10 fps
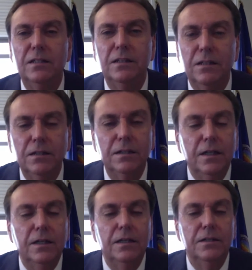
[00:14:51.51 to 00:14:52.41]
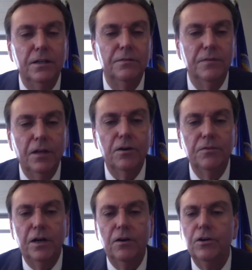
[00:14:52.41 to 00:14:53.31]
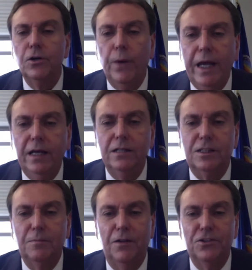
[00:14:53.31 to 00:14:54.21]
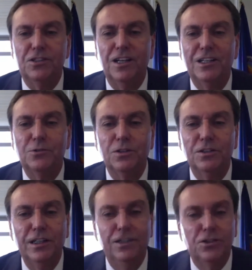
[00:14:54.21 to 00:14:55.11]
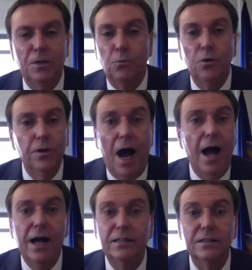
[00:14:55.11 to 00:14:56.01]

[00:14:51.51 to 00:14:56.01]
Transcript: They're a little weak in some other states with leadership. We're not.